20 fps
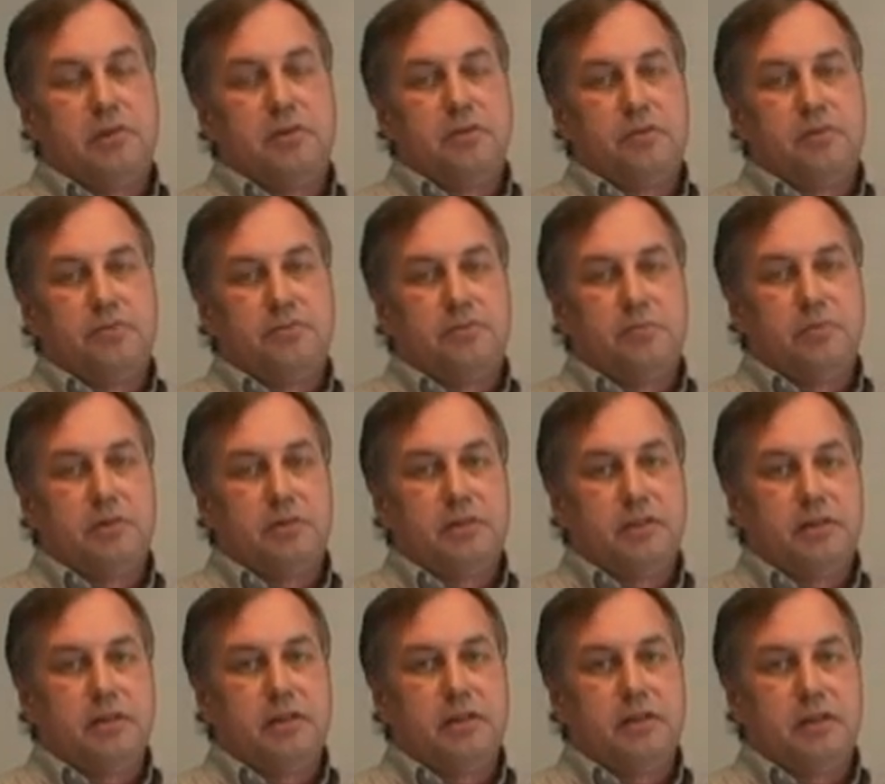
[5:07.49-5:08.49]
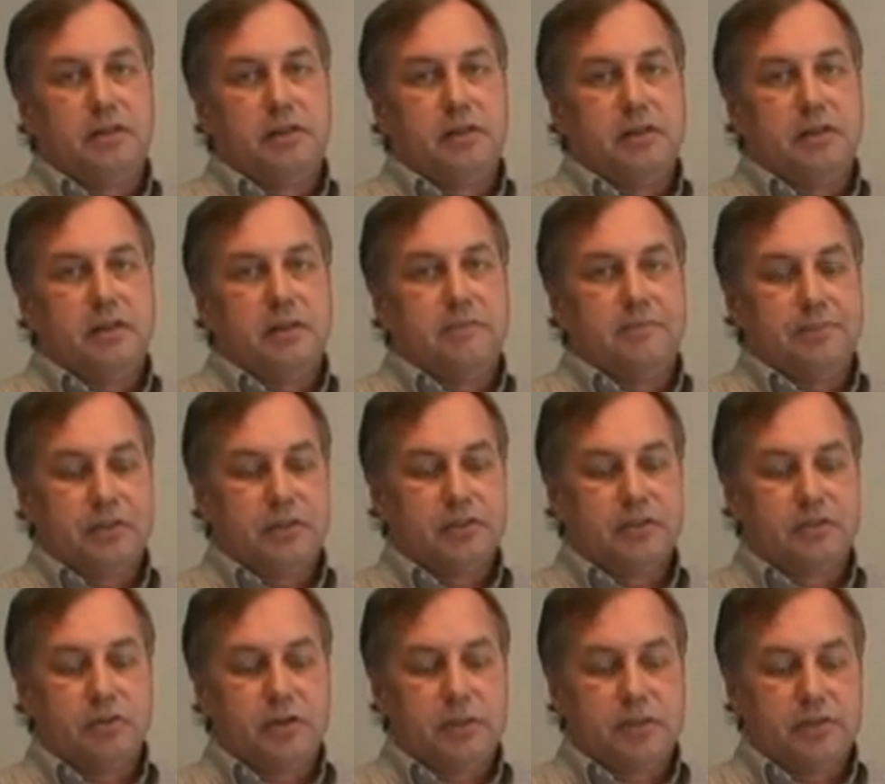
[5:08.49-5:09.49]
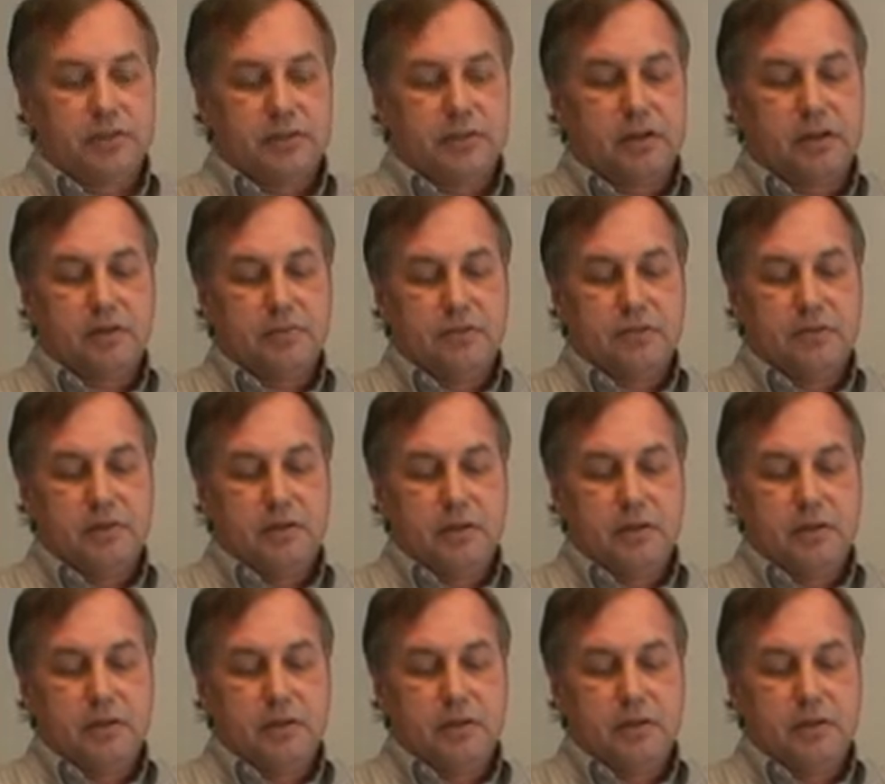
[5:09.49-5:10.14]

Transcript: to you from within the screen itself,